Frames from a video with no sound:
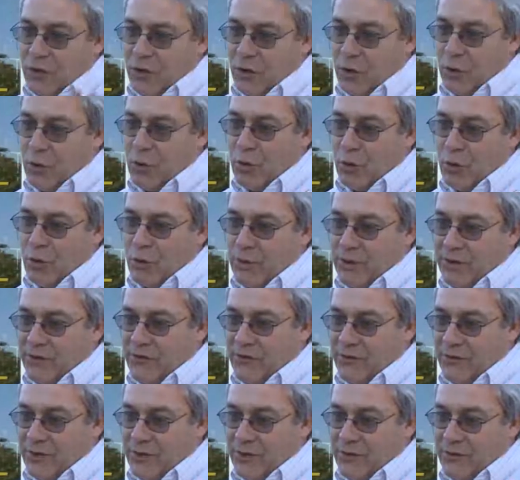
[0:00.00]
no
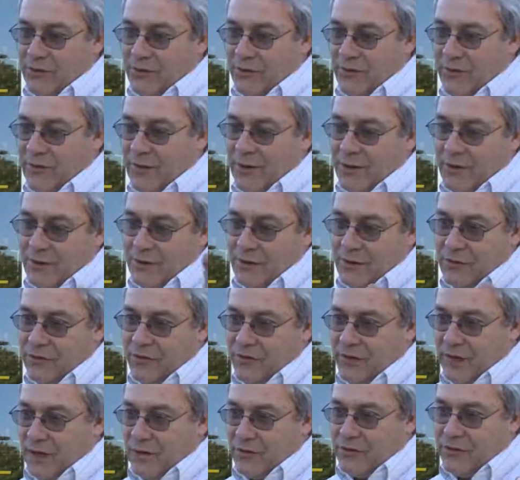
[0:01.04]
coincidence that
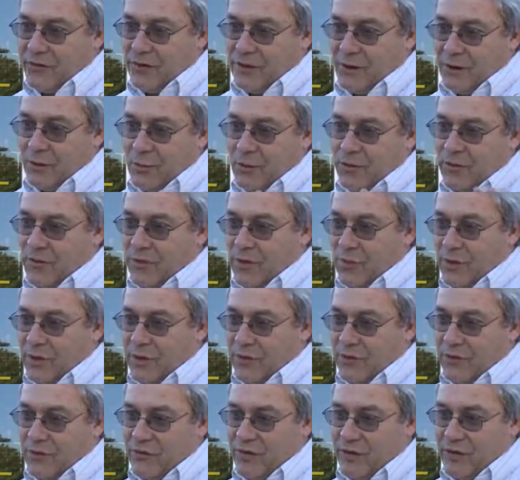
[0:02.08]
San Jose, which is one
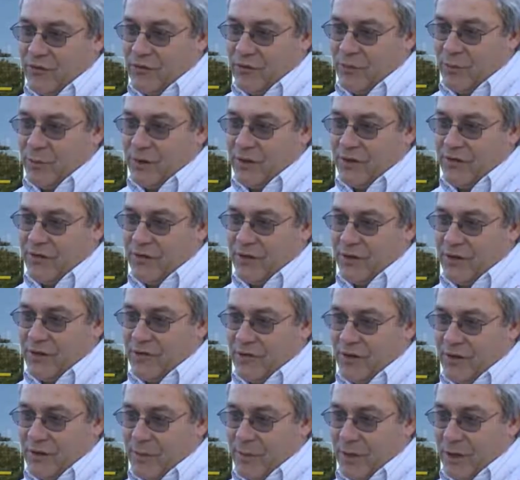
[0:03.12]
of the safest big
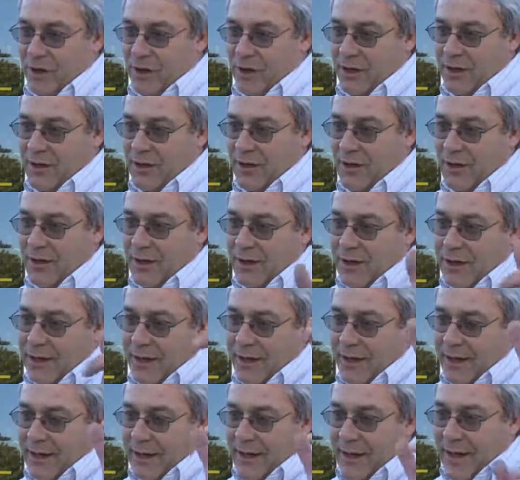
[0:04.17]
cities in America,
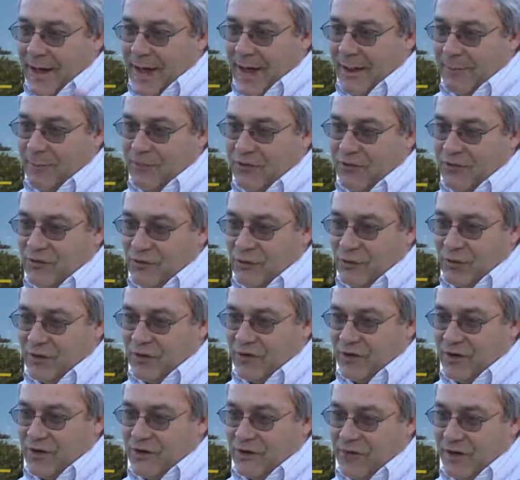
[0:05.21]
happens to
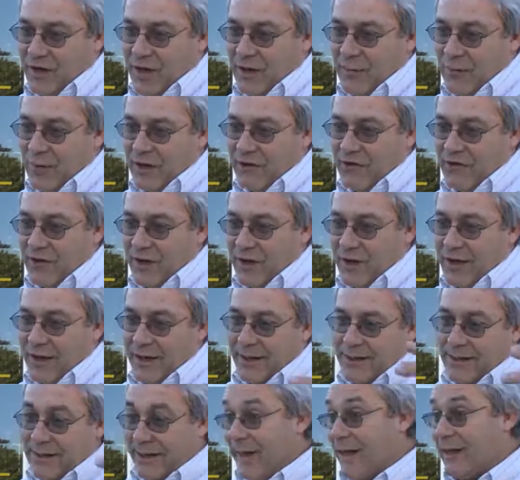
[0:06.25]
exist side by
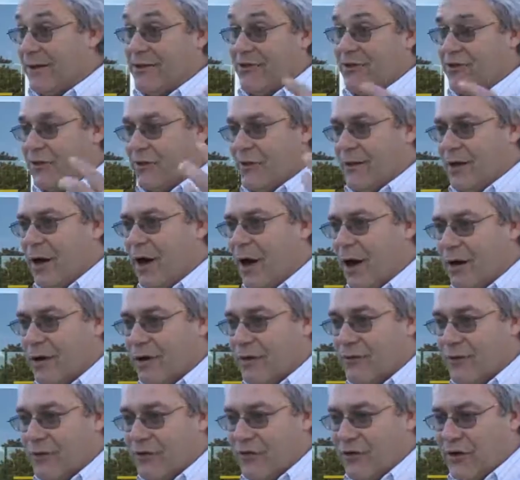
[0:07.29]
side and is in the heart
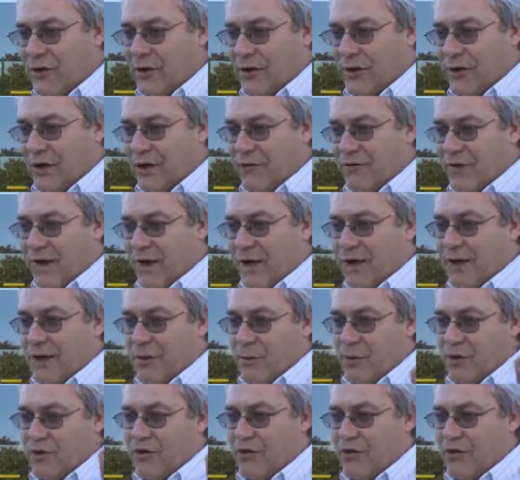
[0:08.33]
of the Silicon Valley.